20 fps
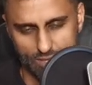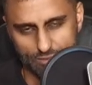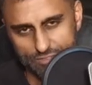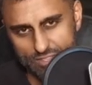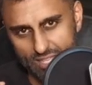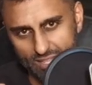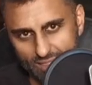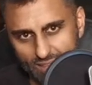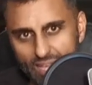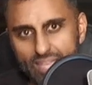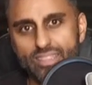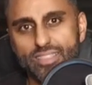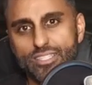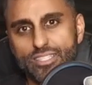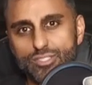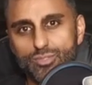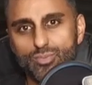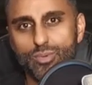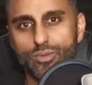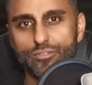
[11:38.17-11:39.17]
if you like
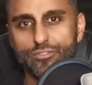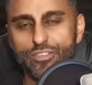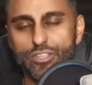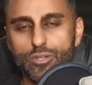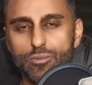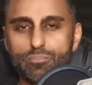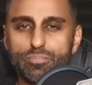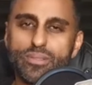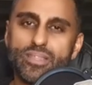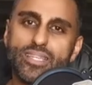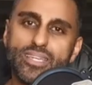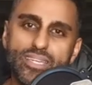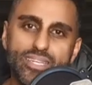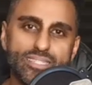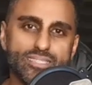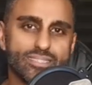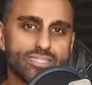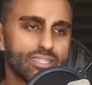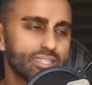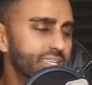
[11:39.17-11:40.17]
this review,
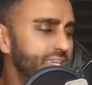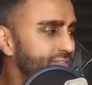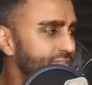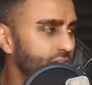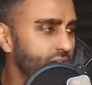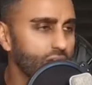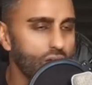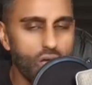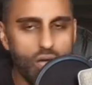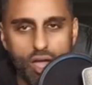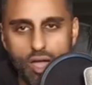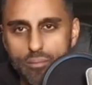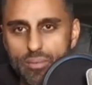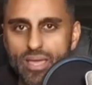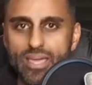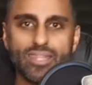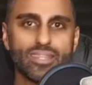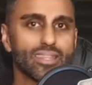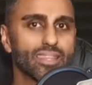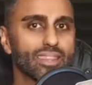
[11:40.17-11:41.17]
please leave a comment,